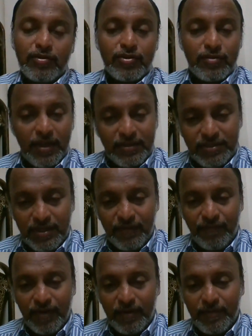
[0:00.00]
So that's the
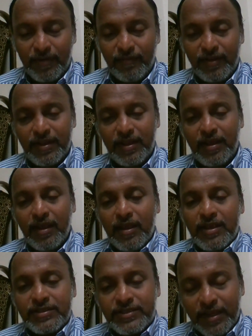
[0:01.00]
difference between the
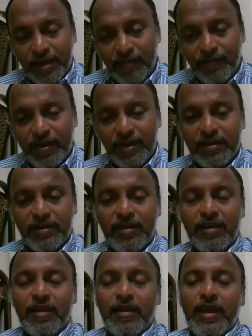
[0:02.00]

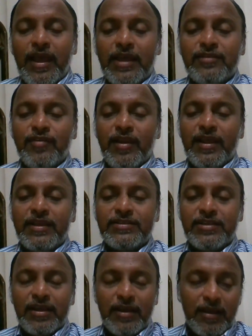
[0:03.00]
significator as well as
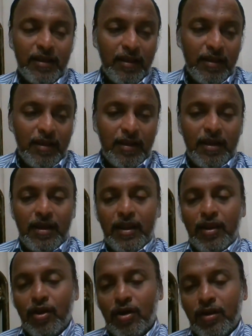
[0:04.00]
the
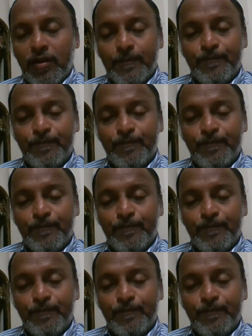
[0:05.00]
Lord.